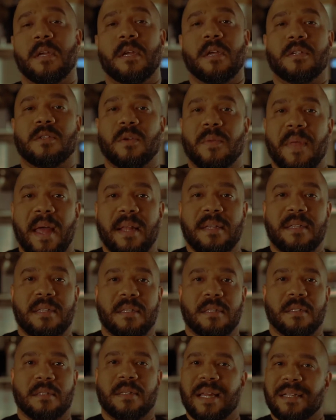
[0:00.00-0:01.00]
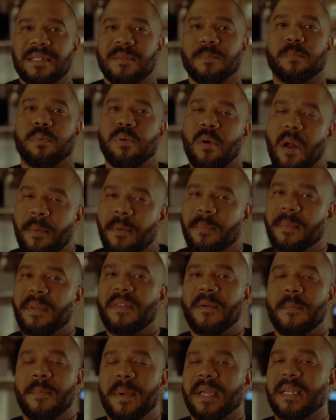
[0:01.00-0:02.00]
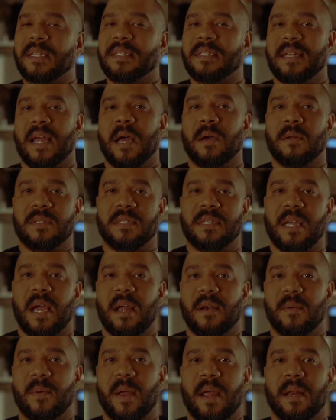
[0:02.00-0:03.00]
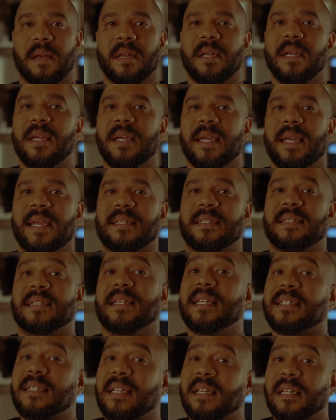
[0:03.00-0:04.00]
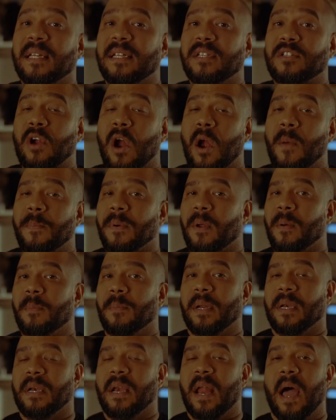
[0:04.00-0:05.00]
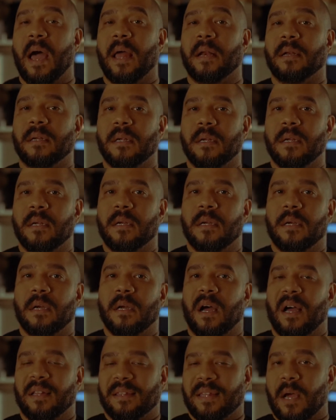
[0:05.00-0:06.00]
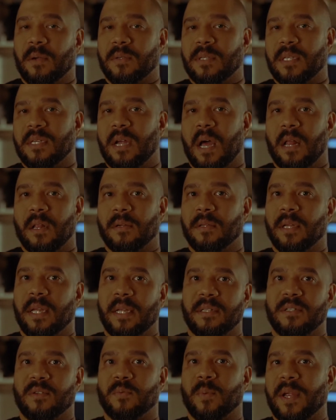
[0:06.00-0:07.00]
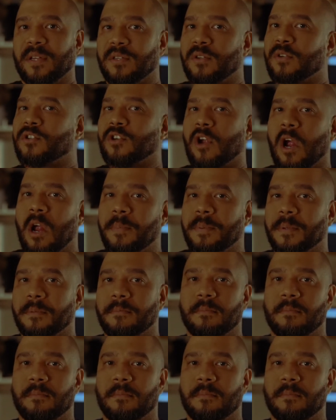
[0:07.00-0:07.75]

So that's probably the biggest downside, right? It's decently sharp, but not $1,000 lens razor sharp.